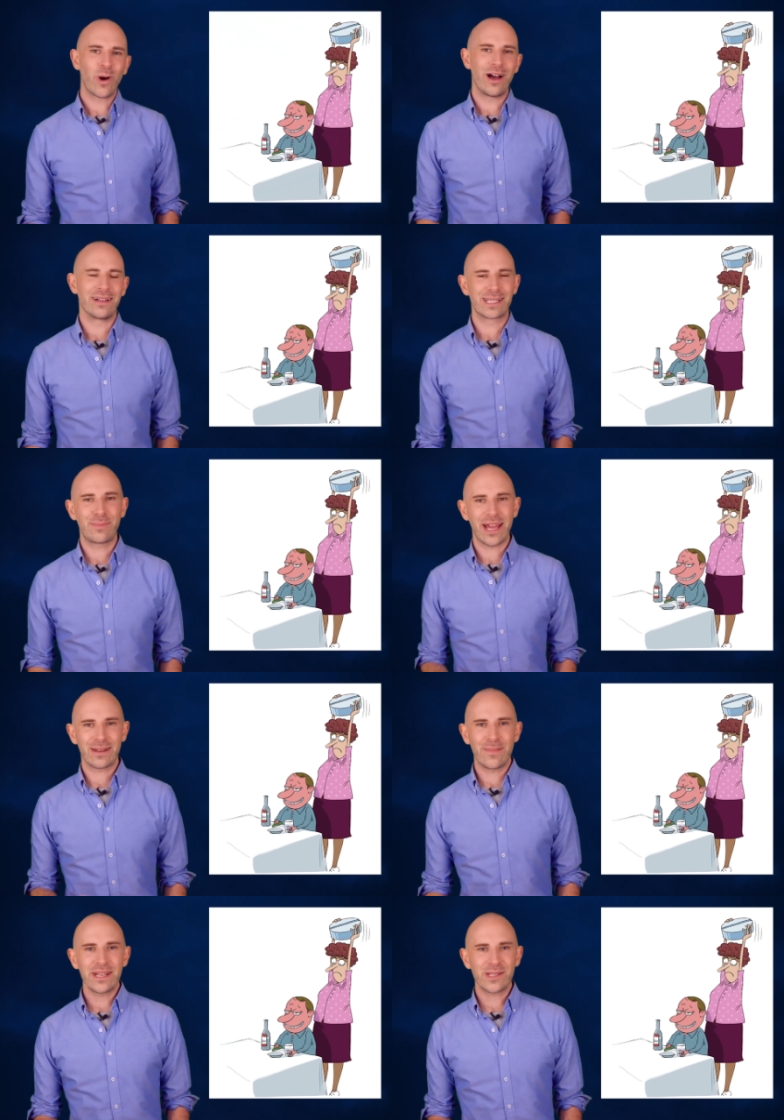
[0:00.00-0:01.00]
works by
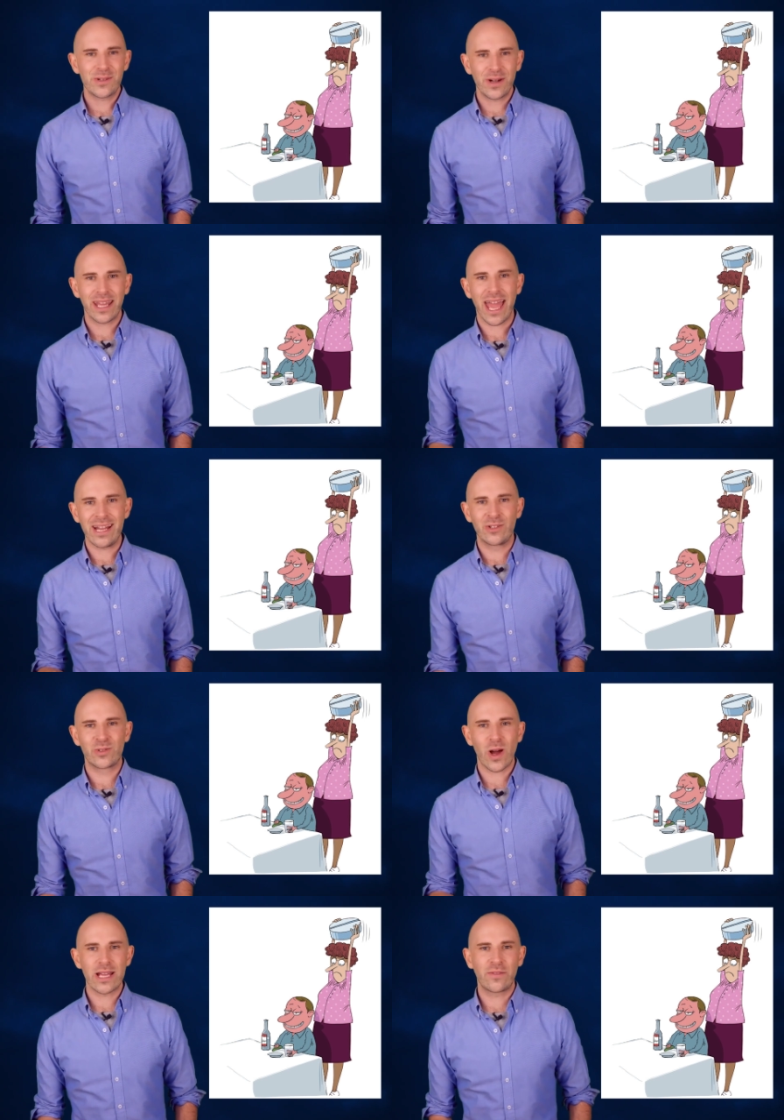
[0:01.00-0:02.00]
administering a
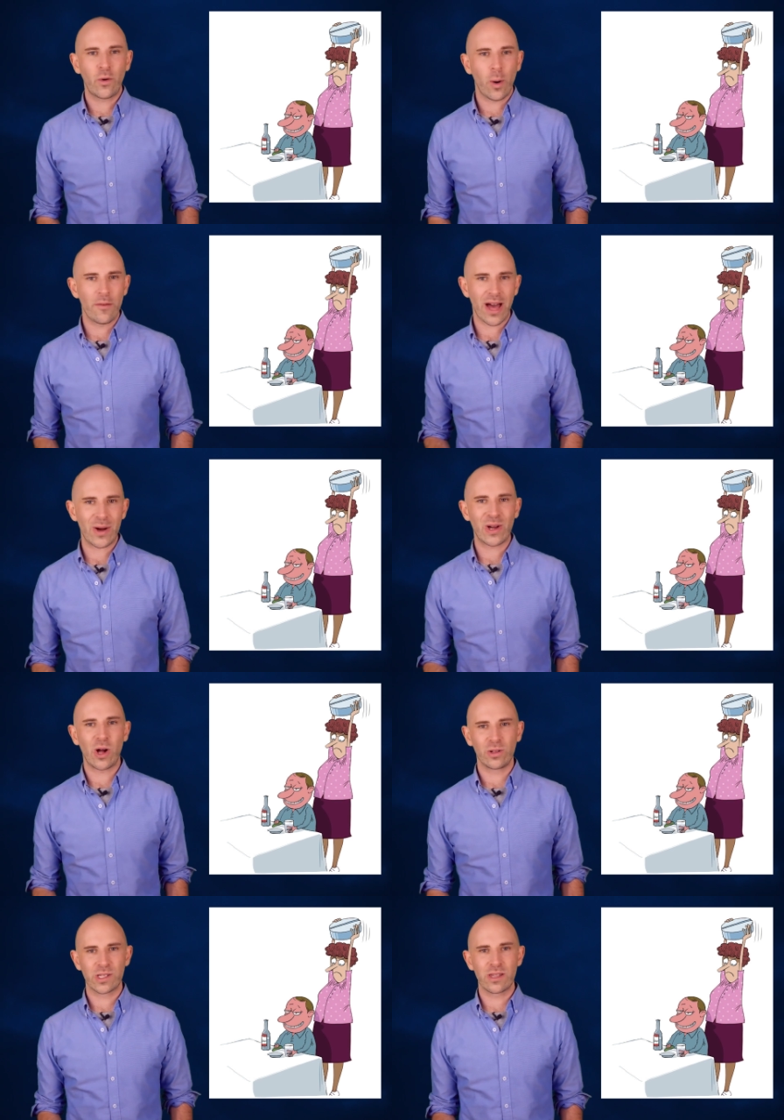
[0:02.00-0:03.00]
dried form of
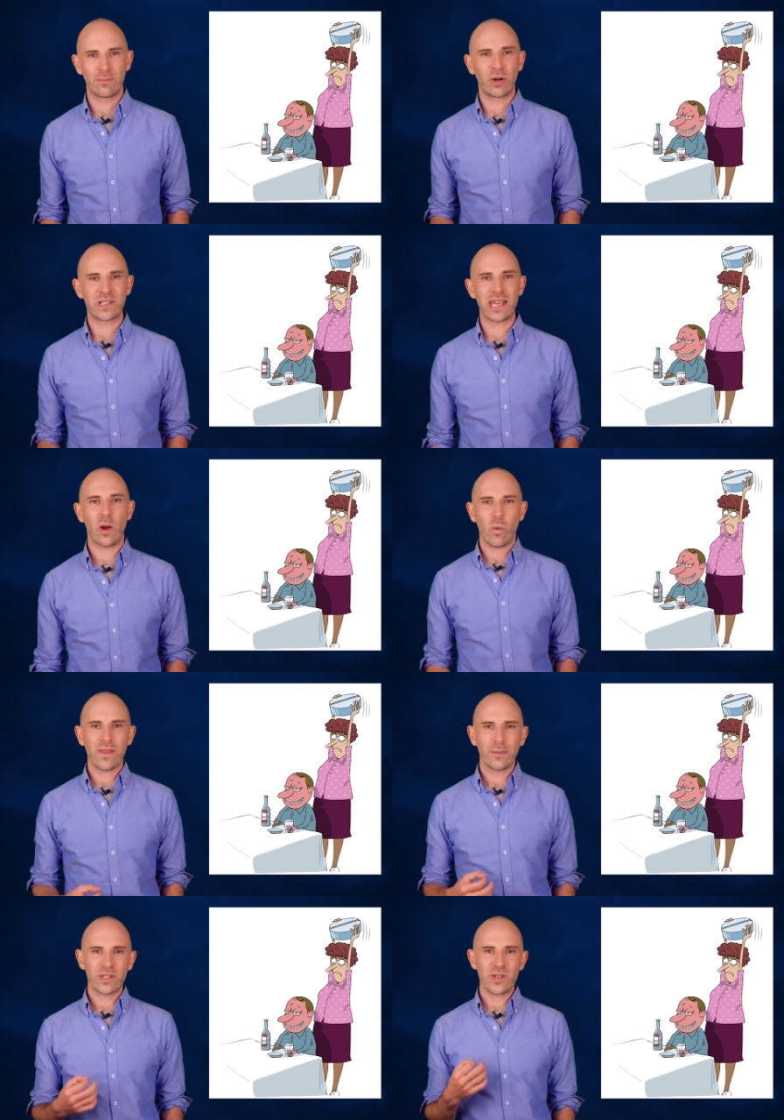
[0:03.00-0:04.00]
alcohol to the body
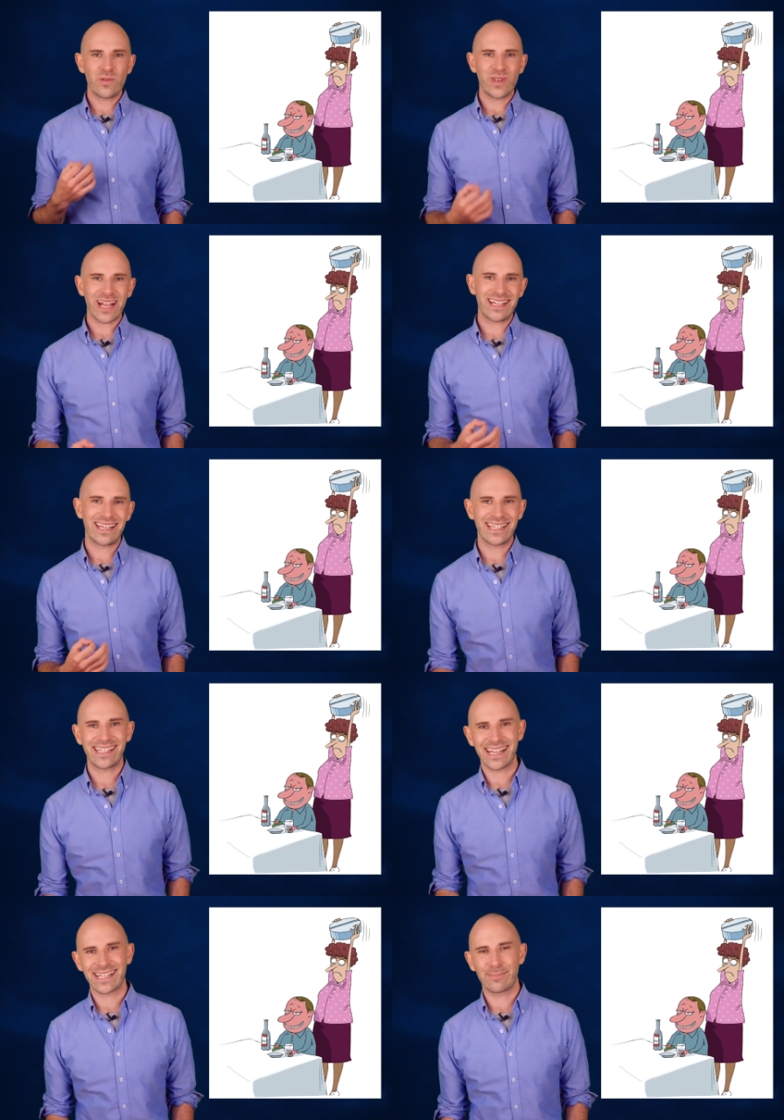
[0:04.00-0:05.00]
with up to
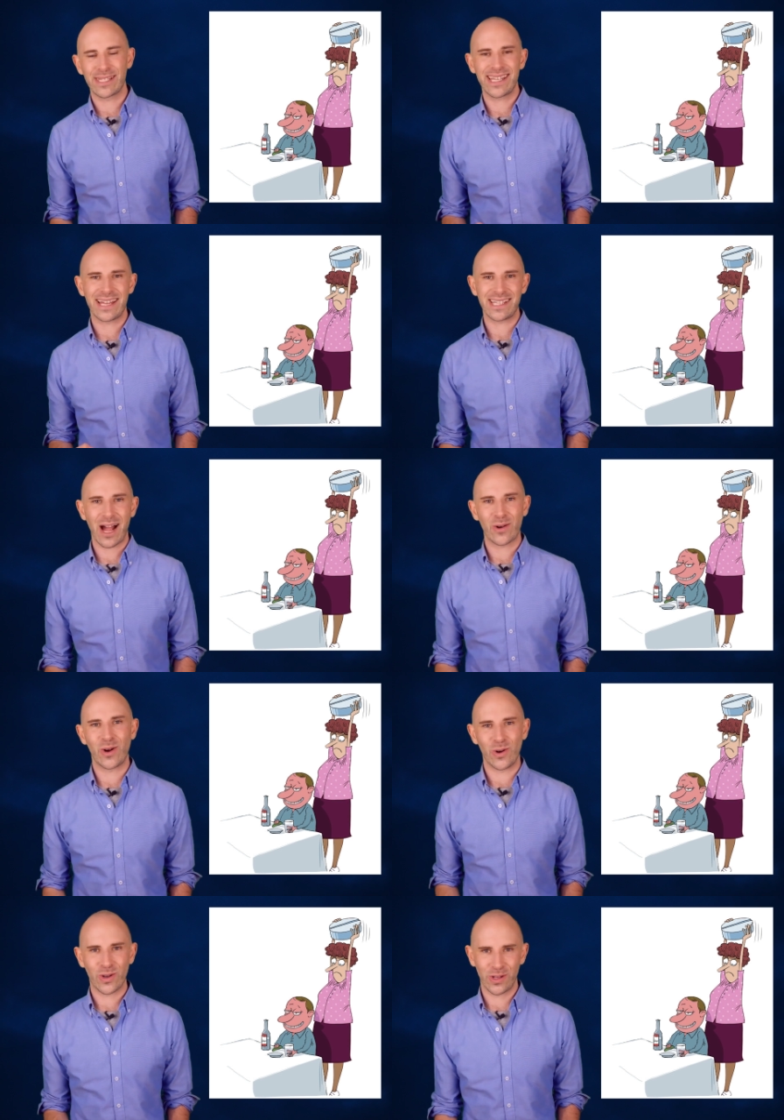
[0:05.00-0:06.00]
96%
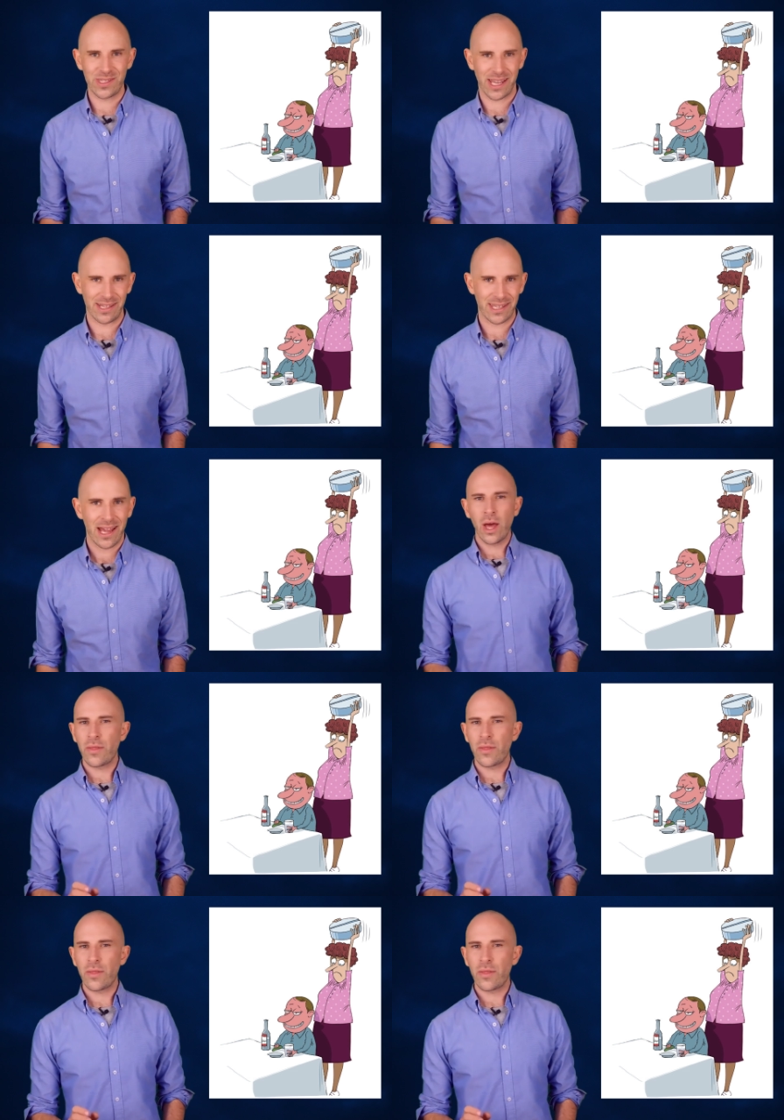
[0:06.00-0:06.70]
alcohol content.